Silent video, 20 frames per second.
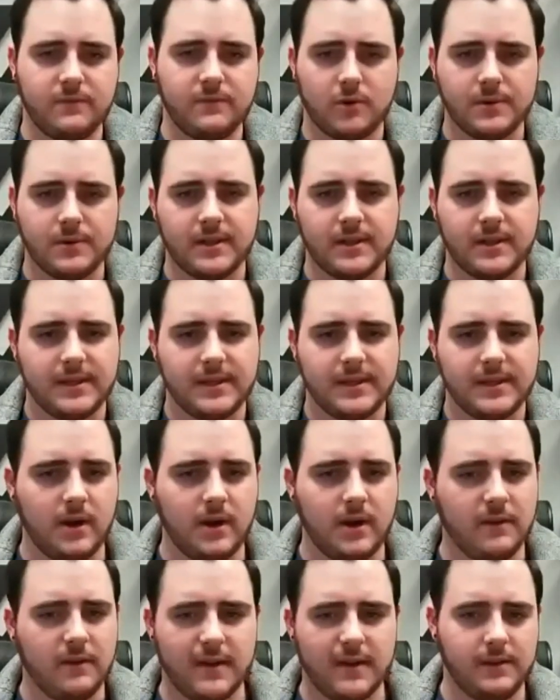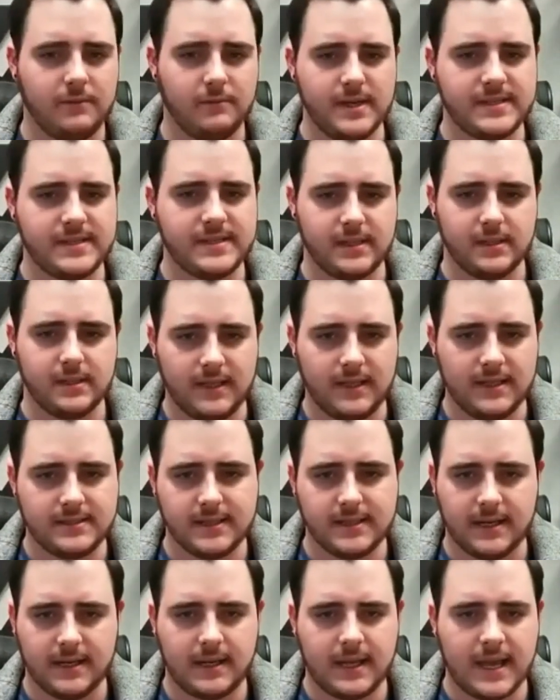we started. These were all fairly recent leads
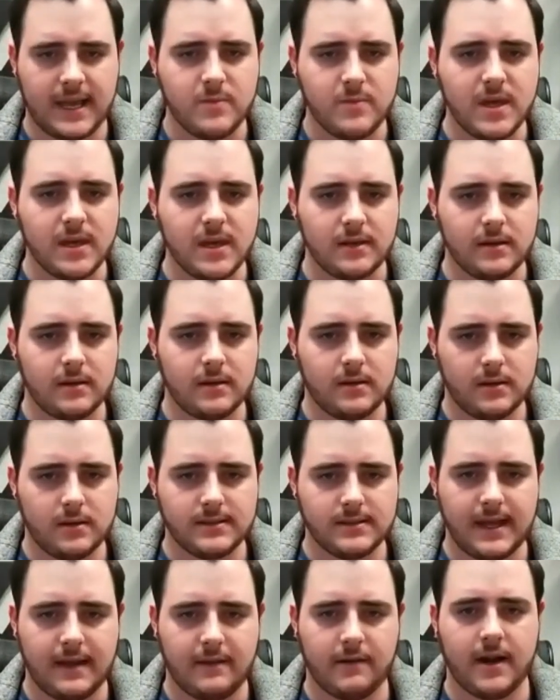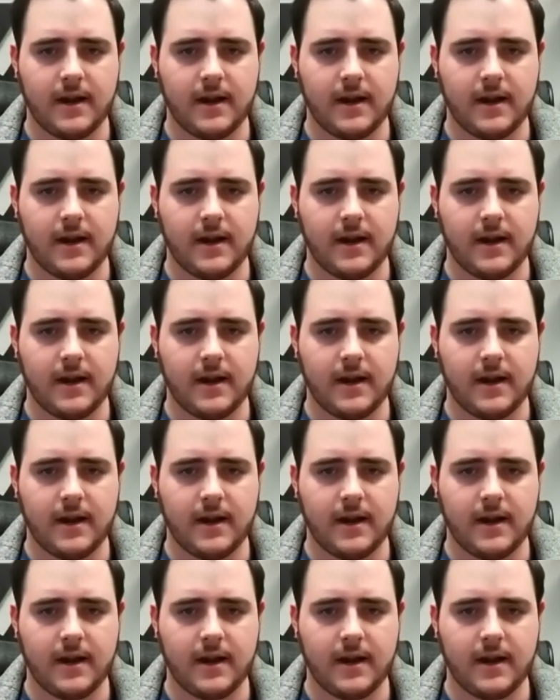that came in. Is that